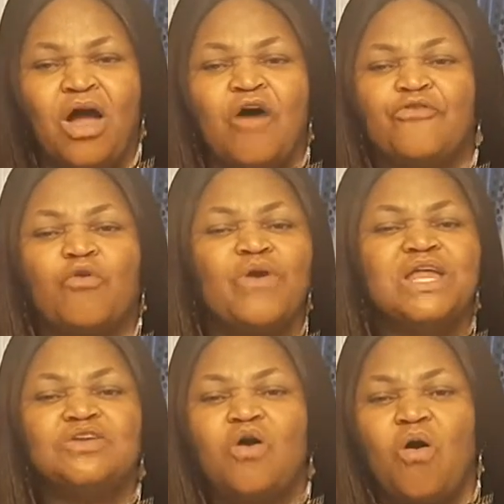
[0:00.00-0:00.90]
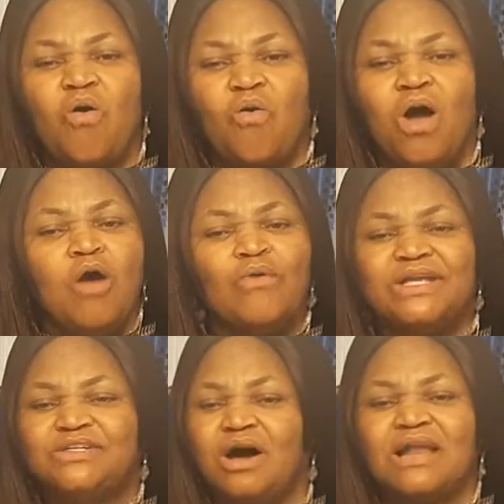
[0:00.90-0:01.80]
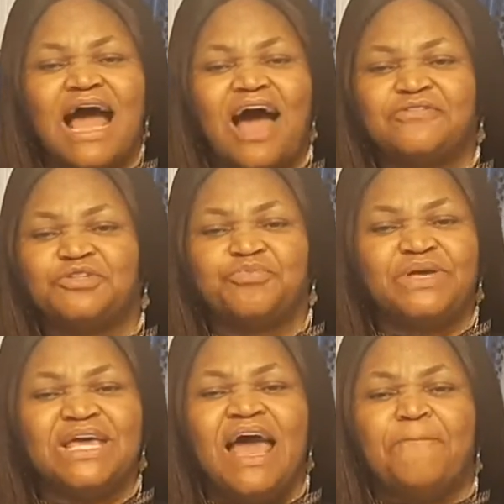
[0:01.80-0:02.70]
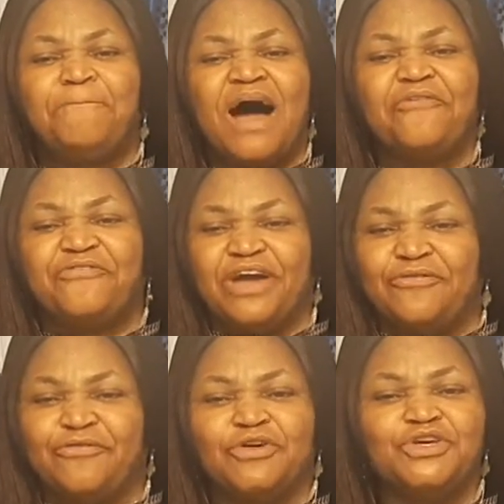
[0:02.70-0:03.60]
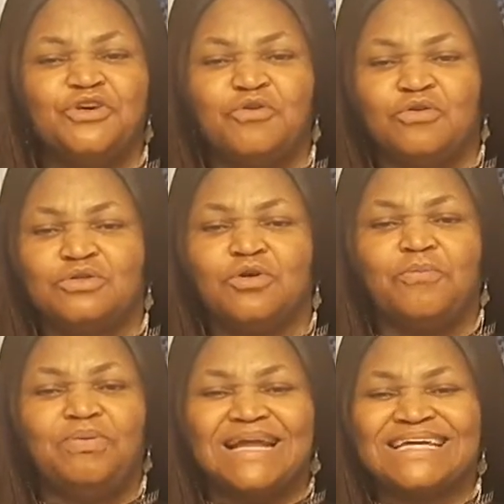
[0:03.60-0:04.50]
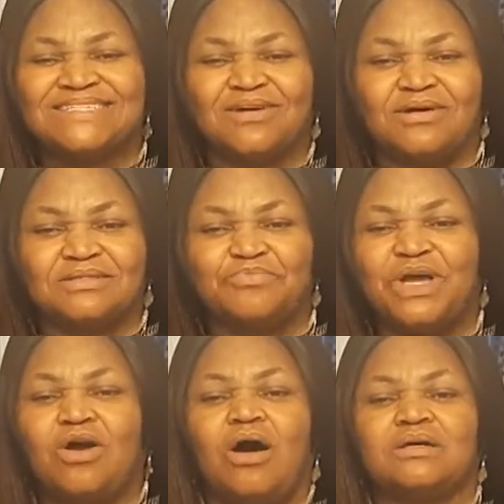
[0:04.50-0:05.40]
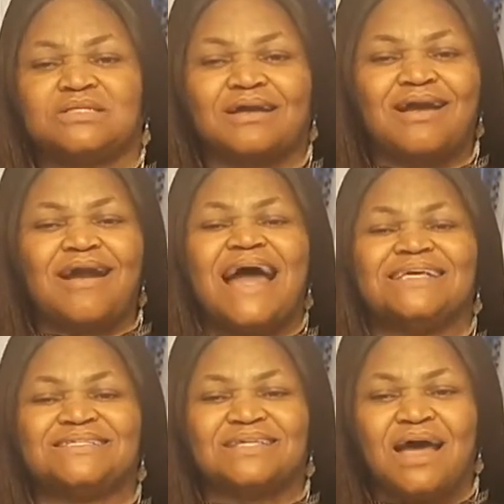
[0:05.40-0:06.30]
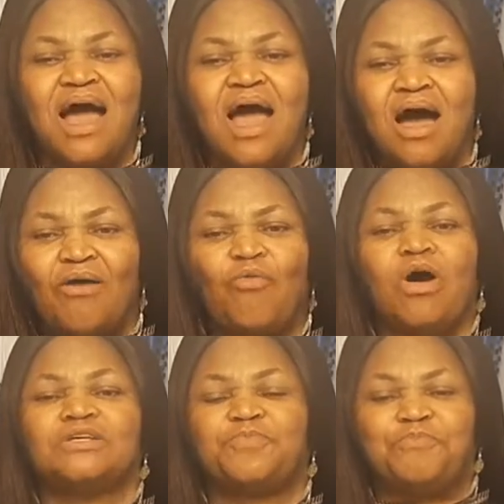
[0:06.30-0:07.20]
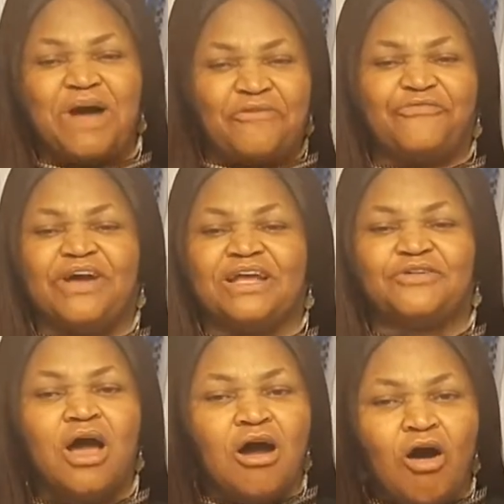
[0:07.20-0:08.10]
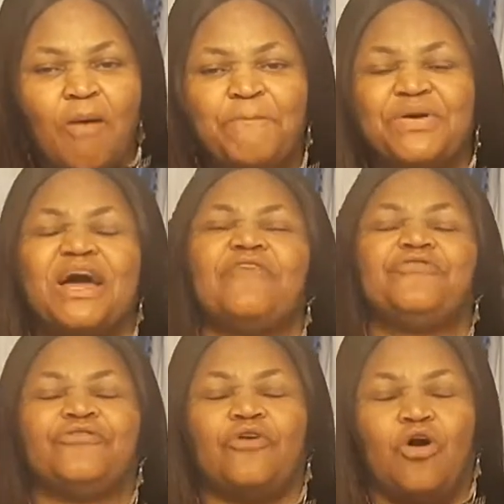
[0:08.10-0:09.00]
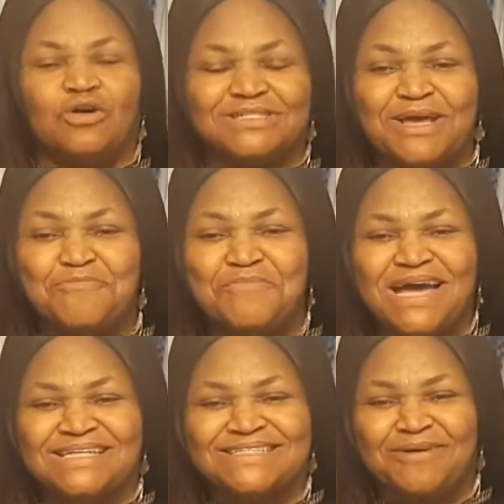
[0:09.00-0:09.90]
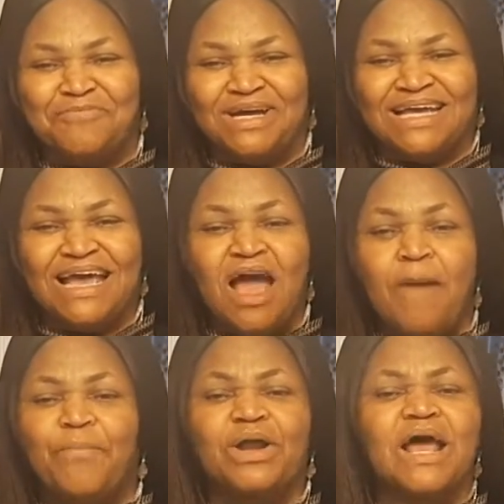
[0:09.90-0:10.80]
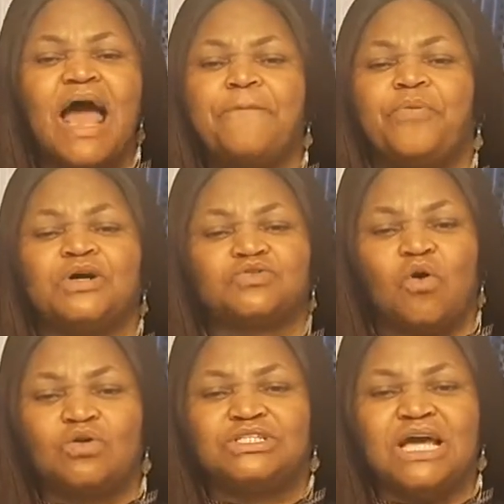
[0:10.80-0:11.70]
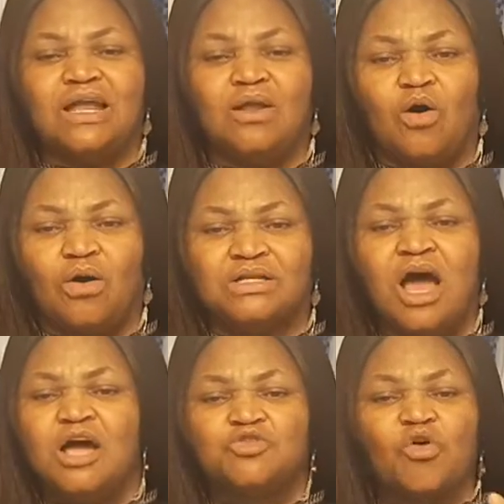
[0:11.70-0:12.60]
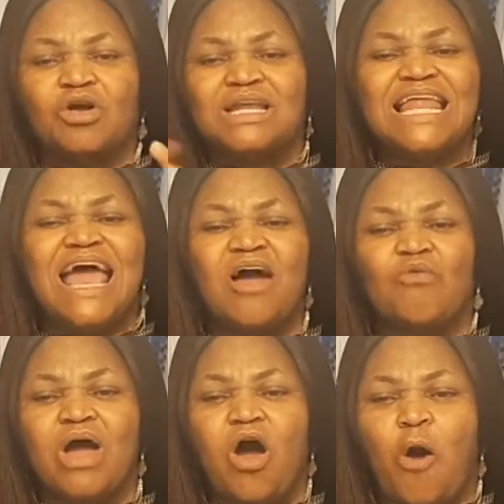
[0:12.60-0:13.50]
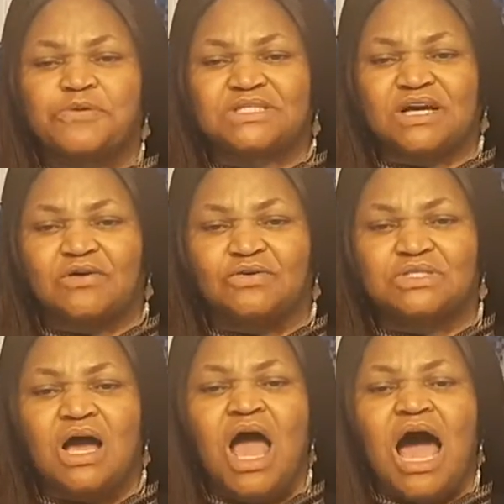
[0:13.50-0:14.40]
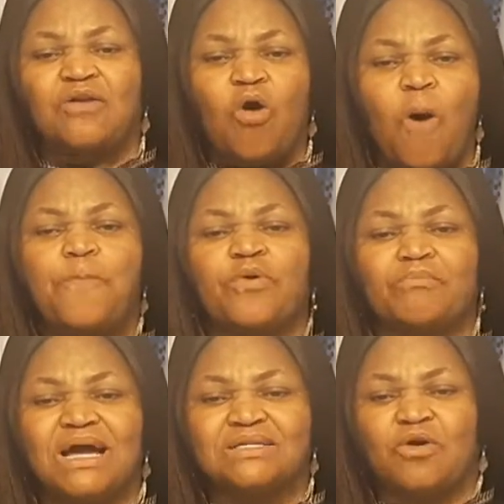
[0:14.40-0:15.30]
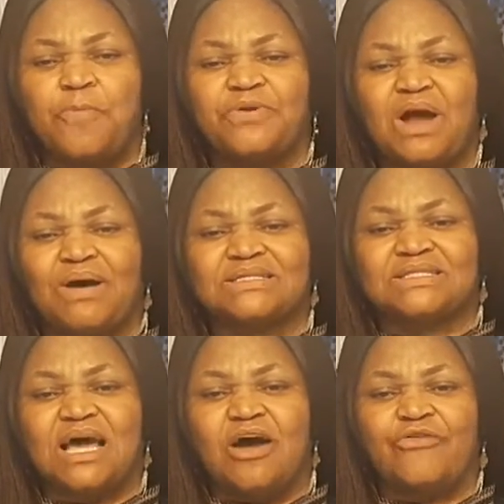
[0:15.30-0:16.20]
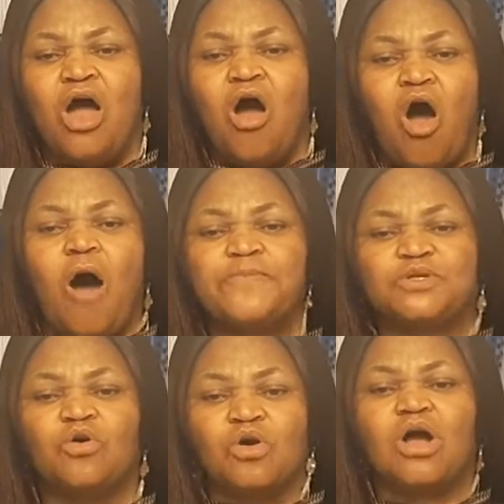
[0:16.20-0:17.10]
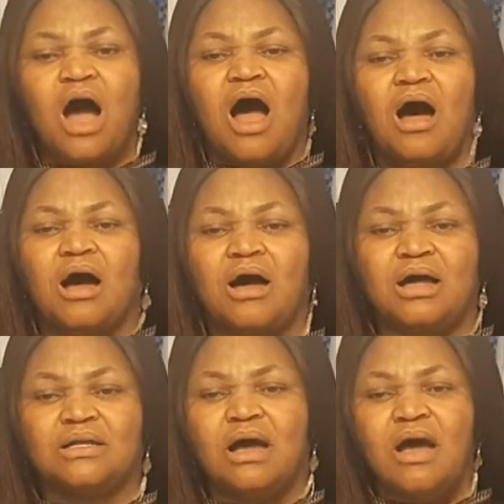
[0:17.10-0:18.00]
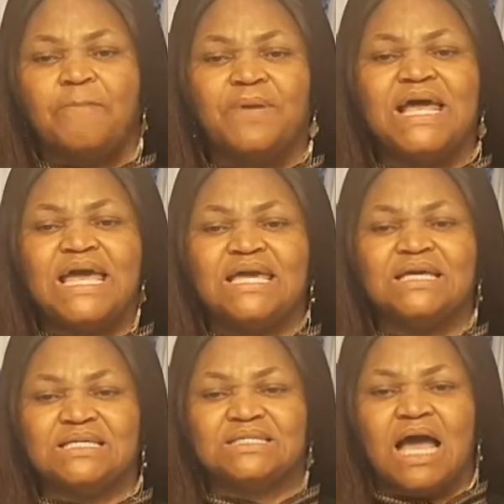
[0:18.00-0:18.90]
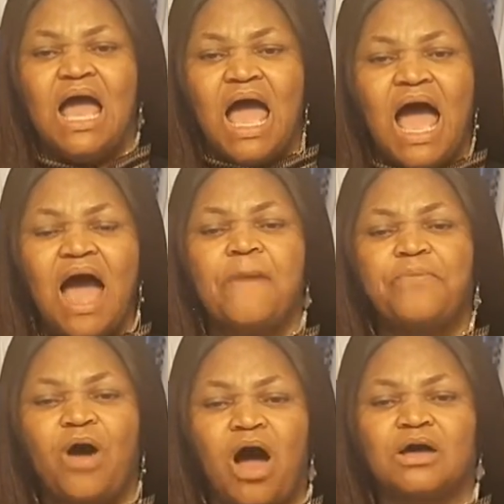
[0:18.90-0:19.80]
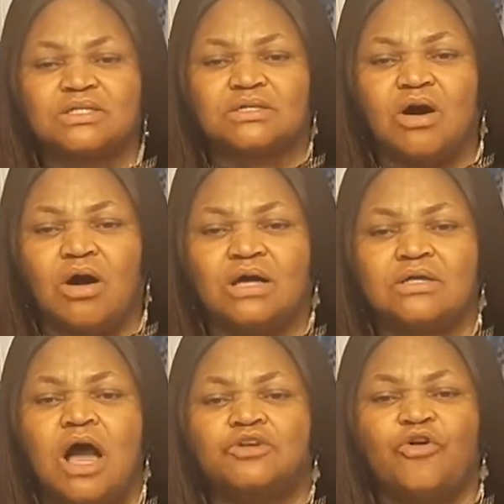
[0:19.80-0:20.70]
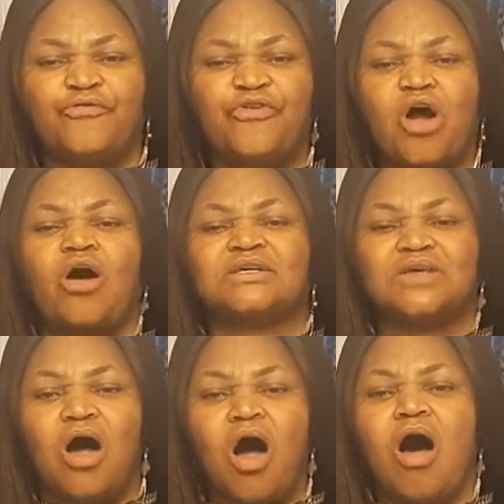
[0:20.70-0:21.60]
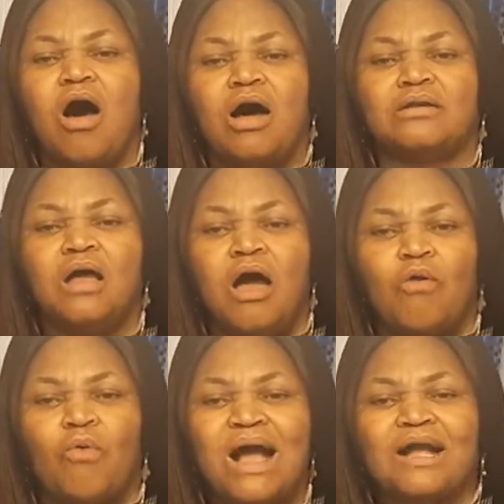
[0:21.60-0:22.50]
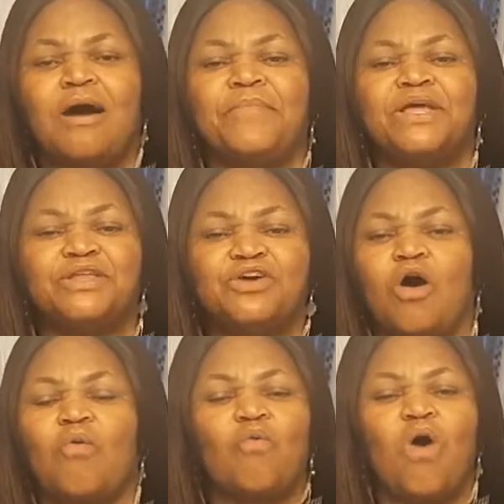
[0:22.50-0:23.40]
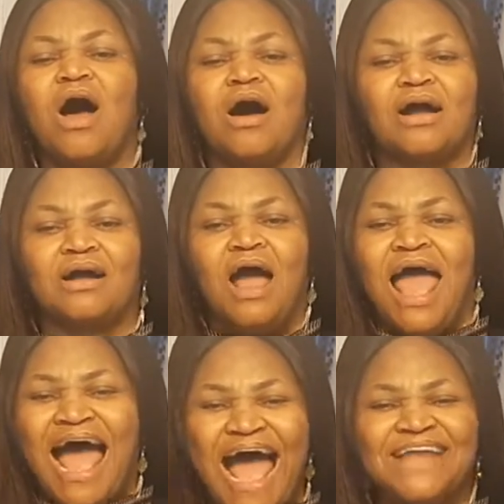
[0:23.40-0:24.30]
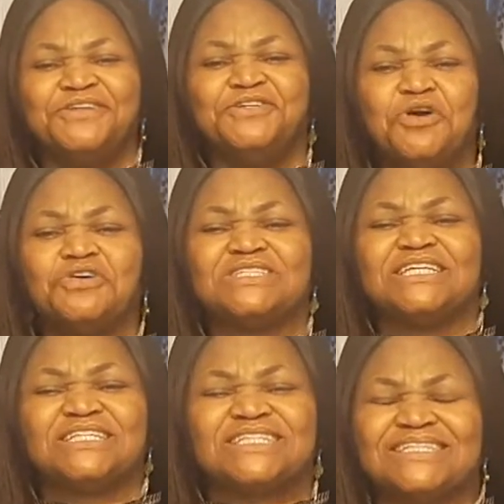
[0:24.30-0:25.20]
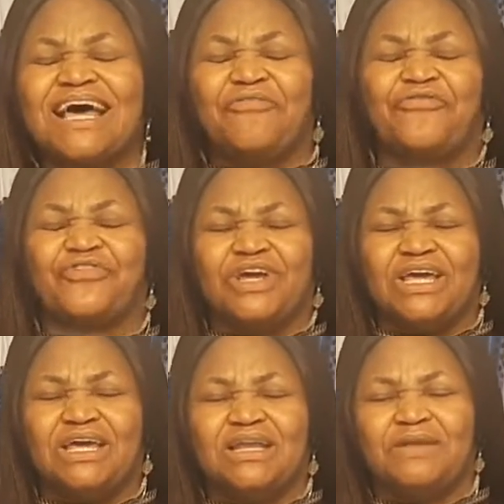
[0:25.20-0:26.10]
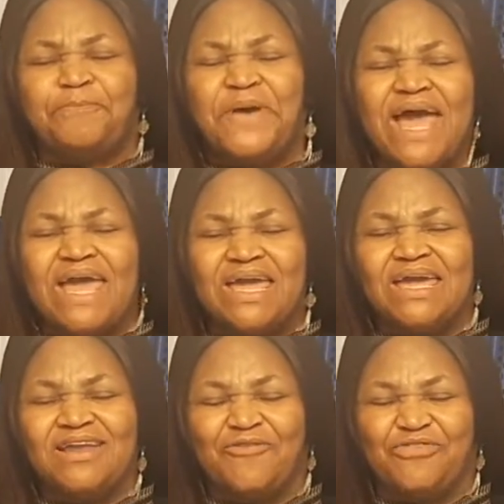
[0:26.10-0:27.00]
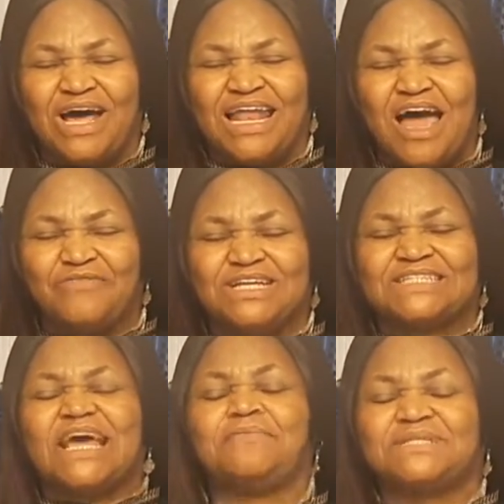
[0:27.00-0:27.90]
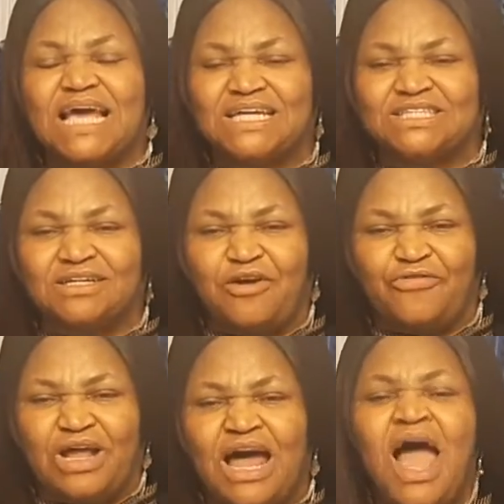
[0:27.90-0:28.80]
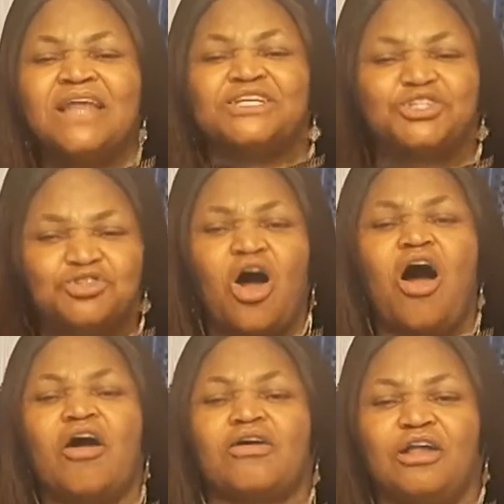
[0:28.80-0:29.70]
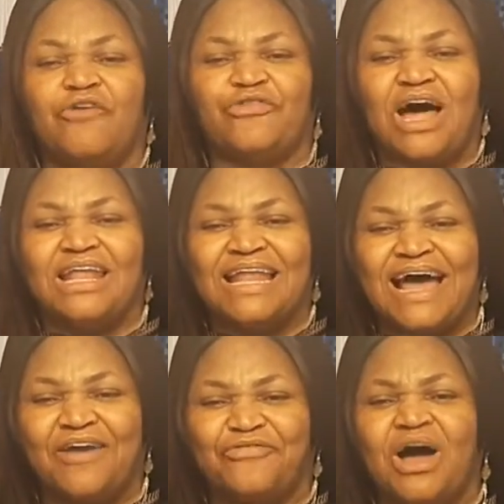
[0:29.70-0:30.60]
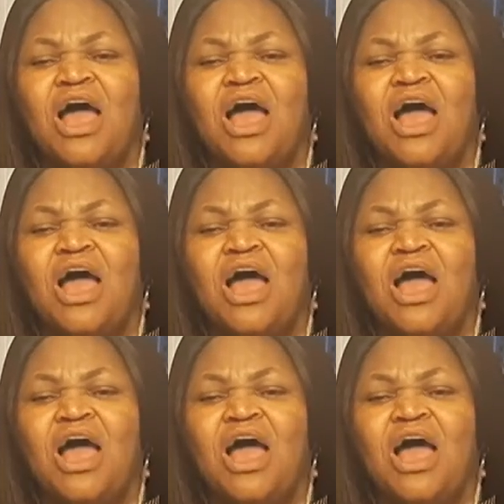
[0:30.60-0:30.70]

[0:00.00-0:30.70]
For we know we don't have to be perfect for you to bless us because Christ was perfect on behalf of us. Amen, Amen somebody. Amen. But help us, oh dear Lord, to clear away obstacles and open, my, open ourselves up to God. Please help us, God, to focus on welcoming your work and use the suffering, the pain of our life, the temptation of our life, the struggle of our life.